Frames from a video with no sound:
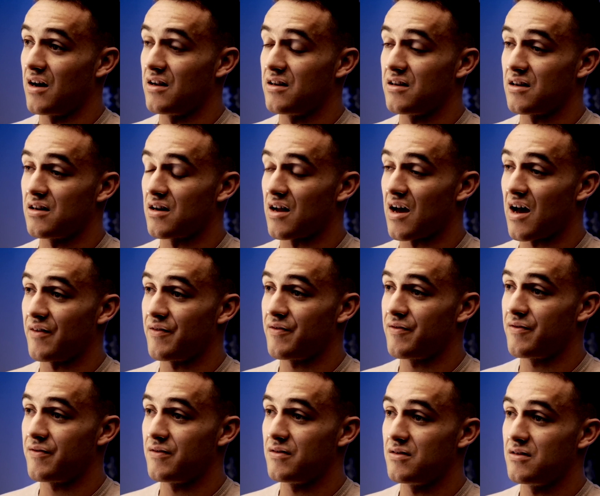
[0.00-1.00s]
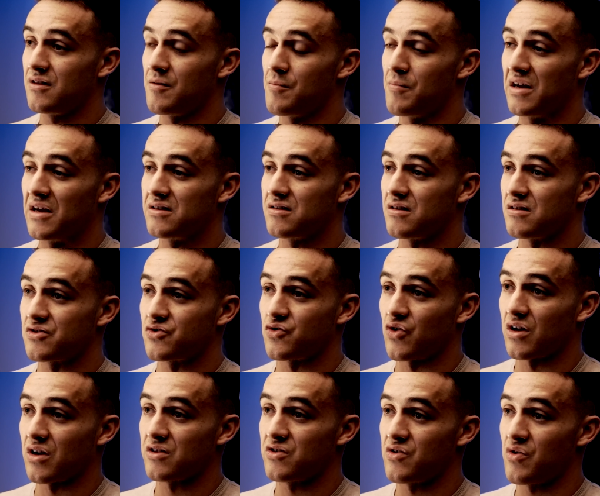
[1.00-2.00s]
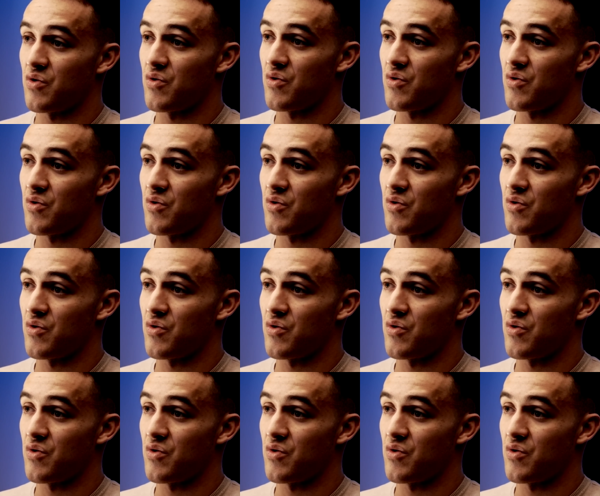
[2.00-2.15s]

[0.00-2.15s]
didn't have the mental strength to do